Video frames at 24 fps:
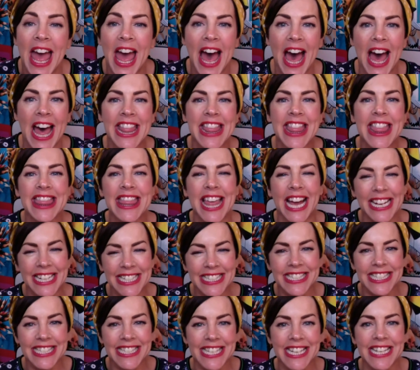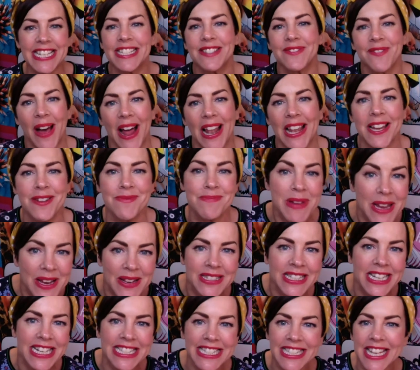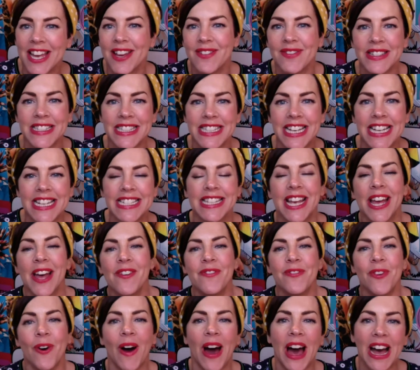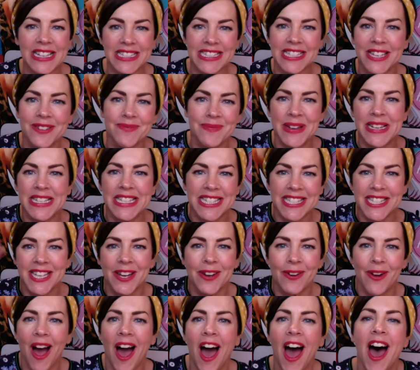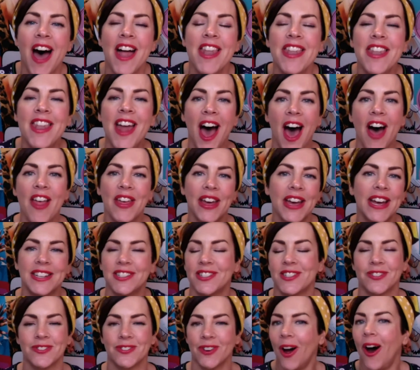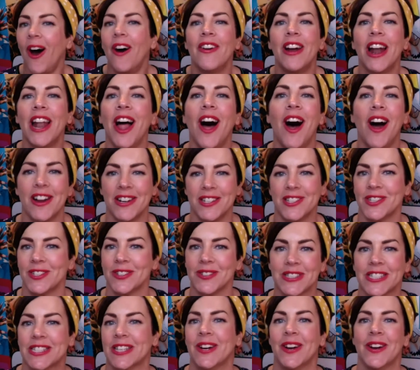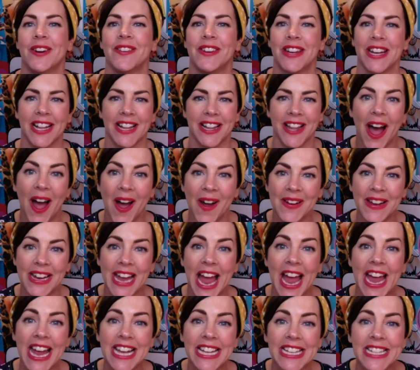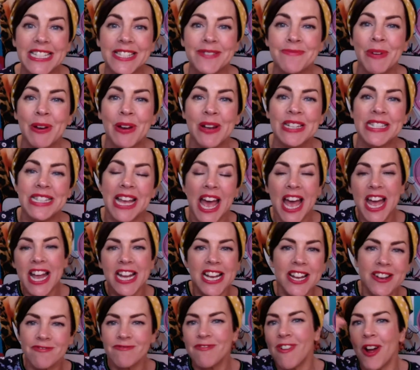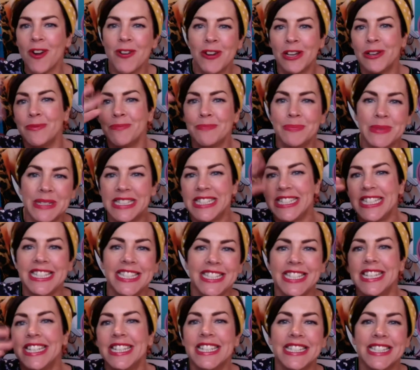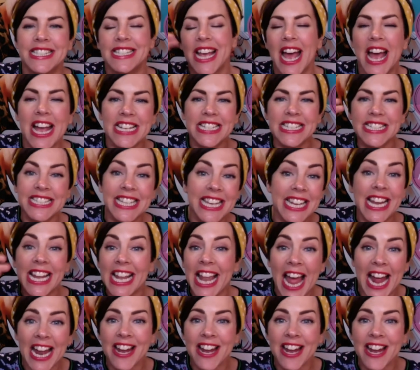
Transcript: and thanks to Tees Valley Music Services for asking me to do another draw along tutorial. Okay, girls and boys, grown ups, teachers. See you later,